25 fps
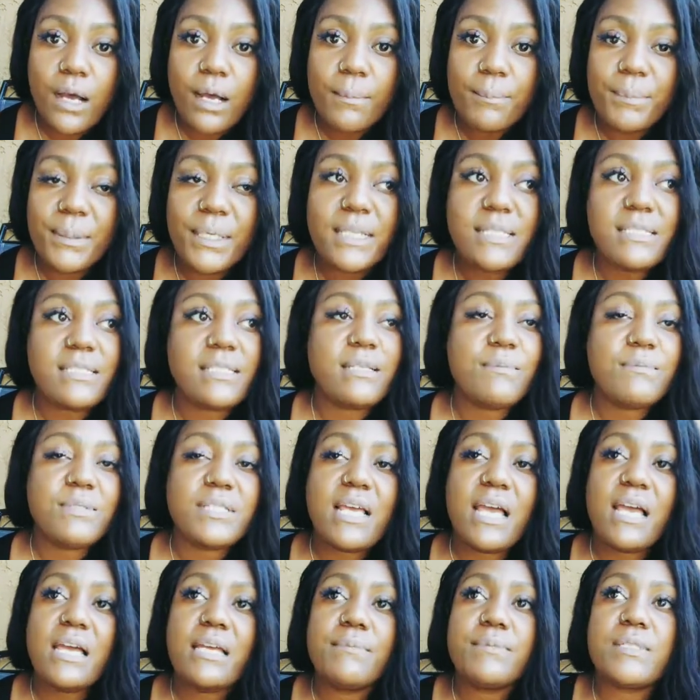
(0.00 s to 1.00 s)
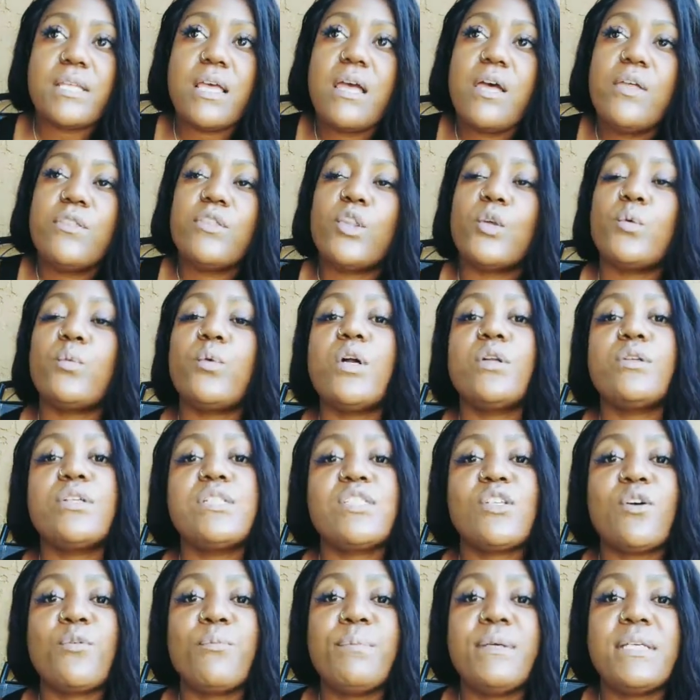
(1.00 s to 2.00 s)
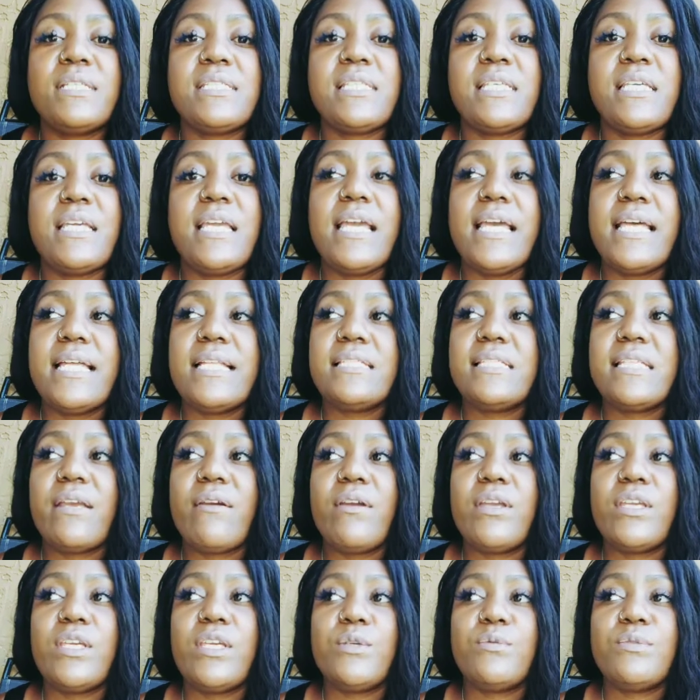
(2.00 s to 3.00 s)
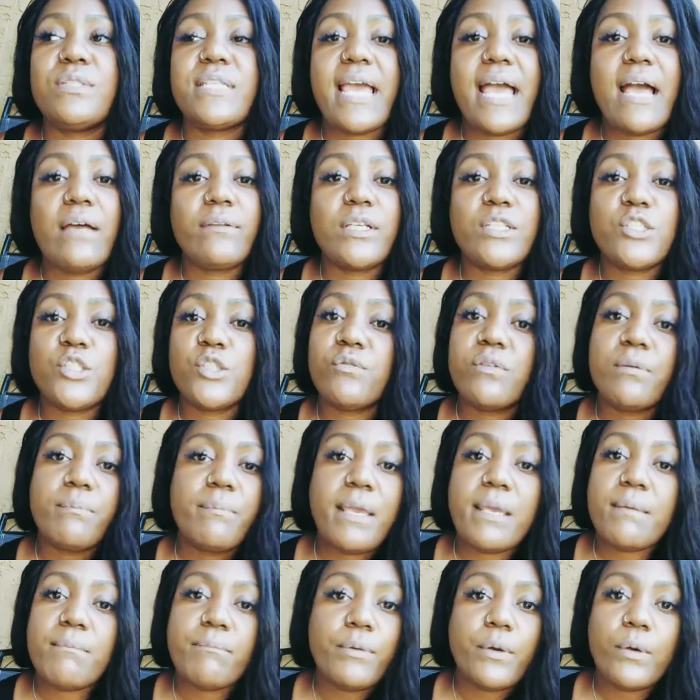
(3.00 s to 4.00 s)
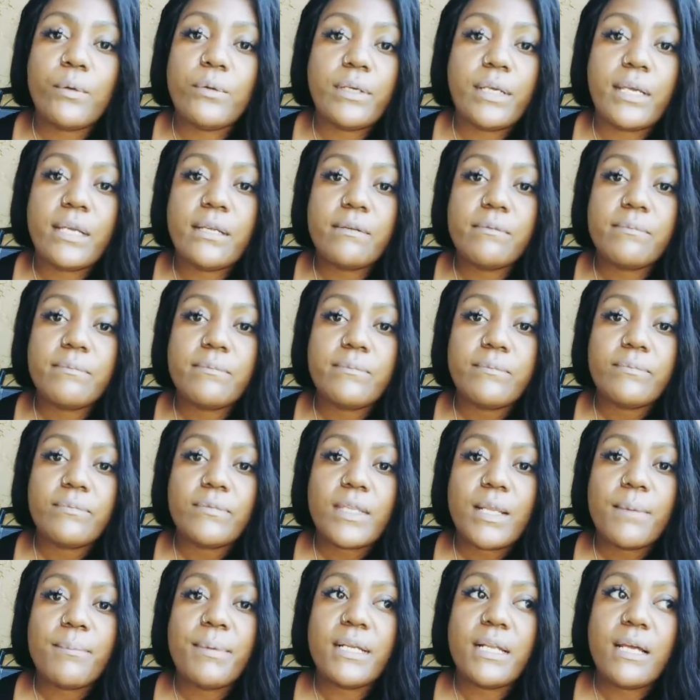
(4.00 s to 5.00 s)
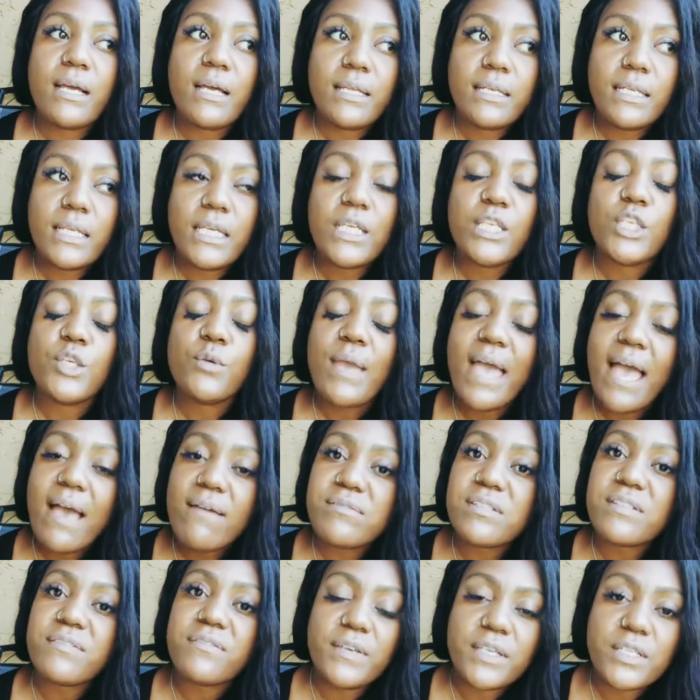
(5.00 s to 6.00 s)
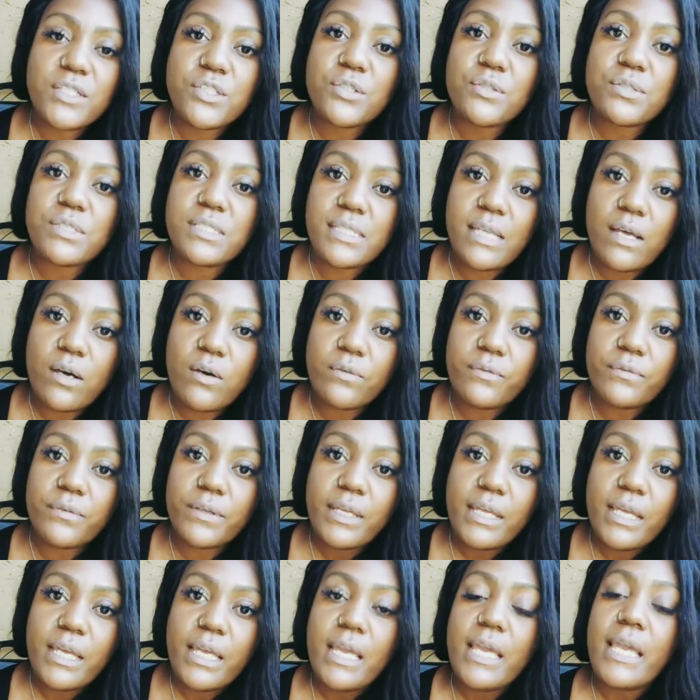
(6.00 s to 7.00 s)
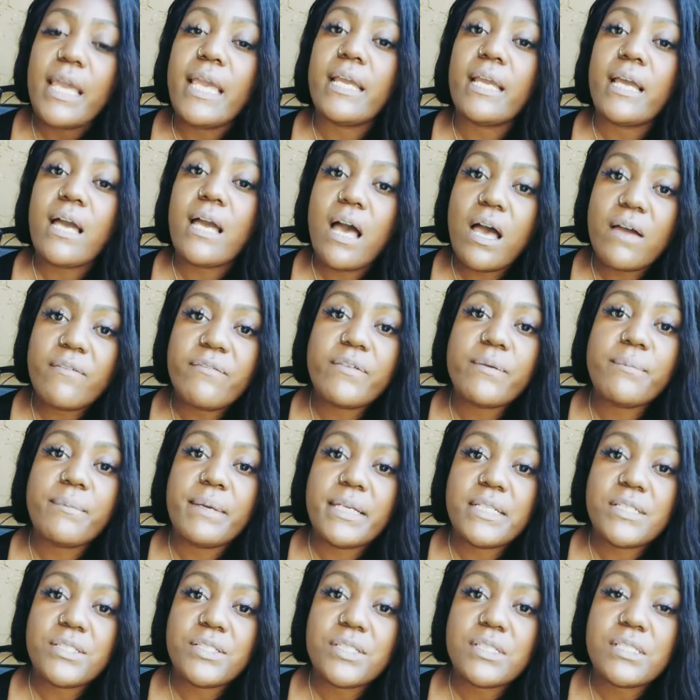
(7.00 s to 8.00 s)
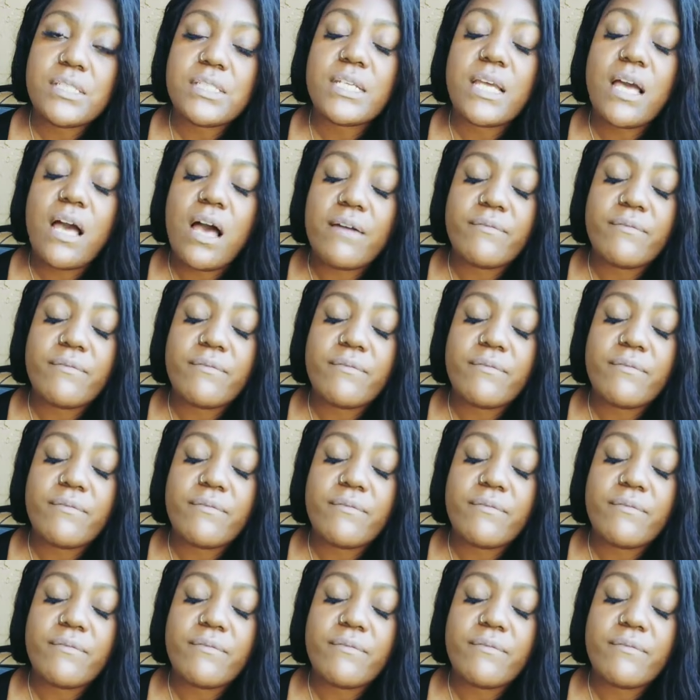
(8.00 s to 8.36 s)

Because sometimes the world is so busy tearing you down that you remain broken. But honey, you have to fix yourself. And affirmations